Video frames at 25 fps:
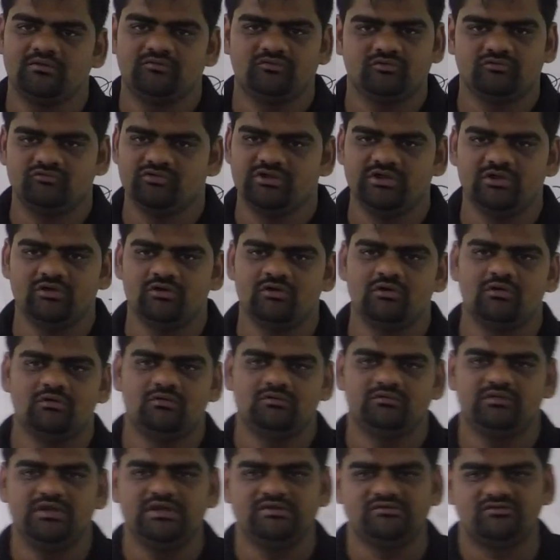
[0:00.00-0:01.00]
so we
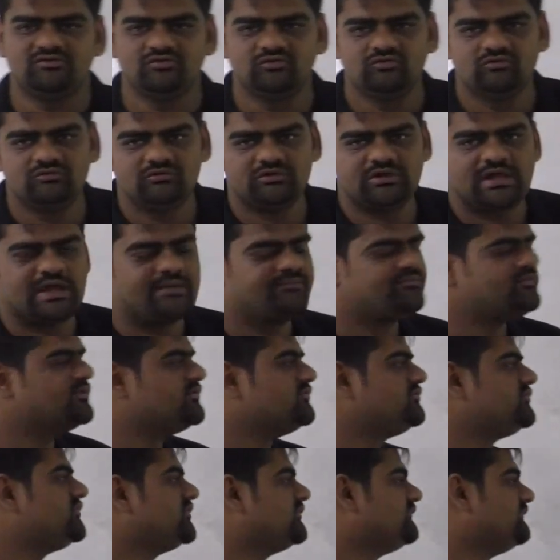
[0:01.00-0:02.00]
know these two types
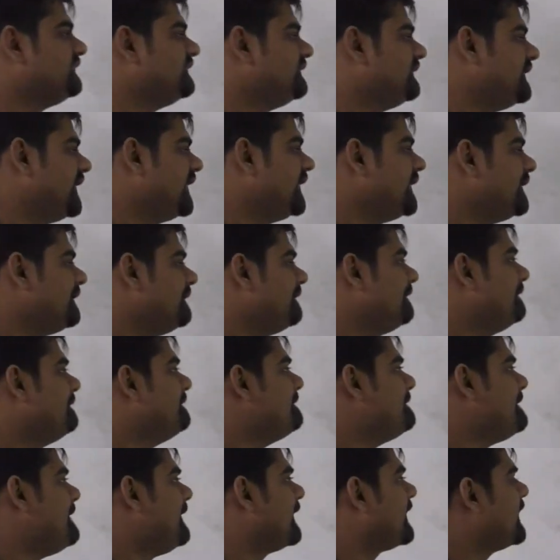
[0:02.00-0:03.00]
of stuff, right?
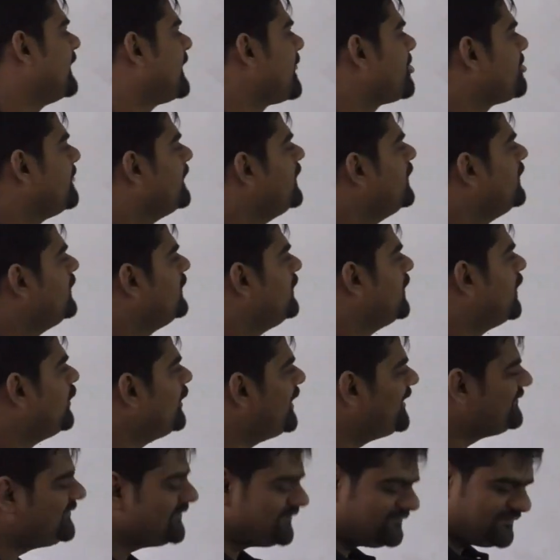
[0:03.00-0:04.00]
Okay. Now,
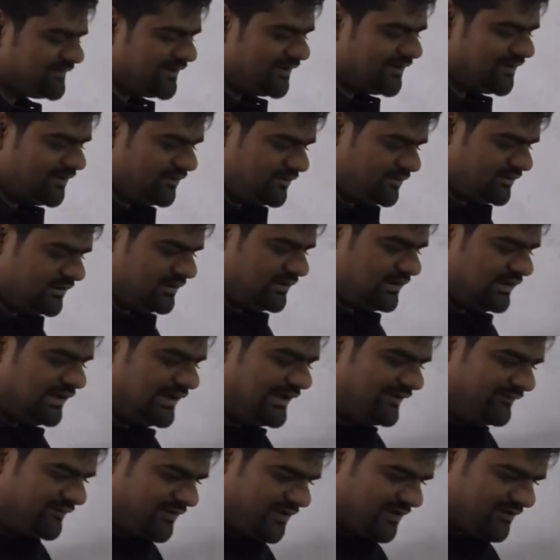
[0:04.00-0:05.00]
as I said,
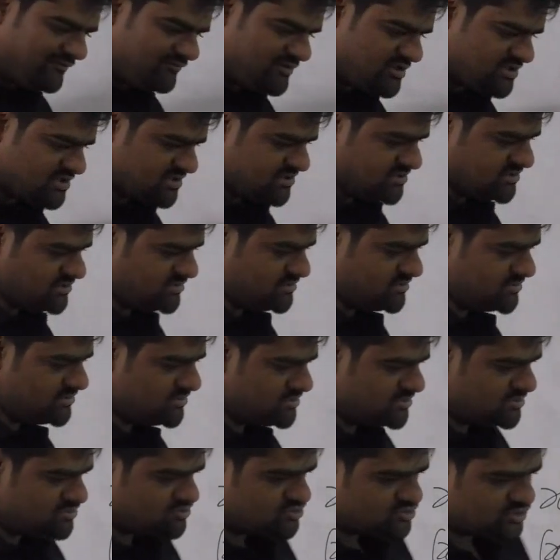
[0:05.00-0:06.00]
linear equation.
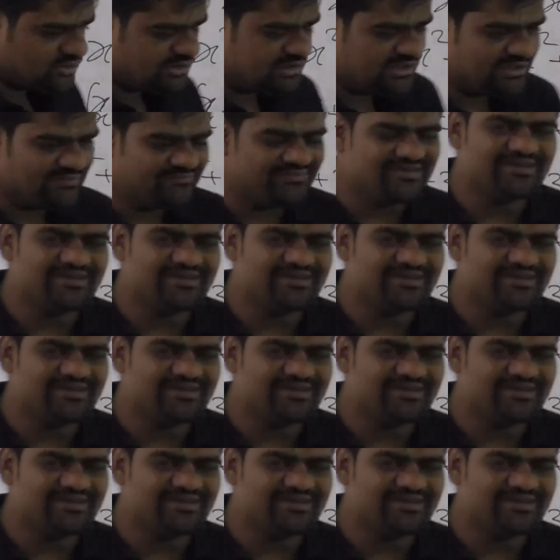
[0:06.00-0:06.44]
So linear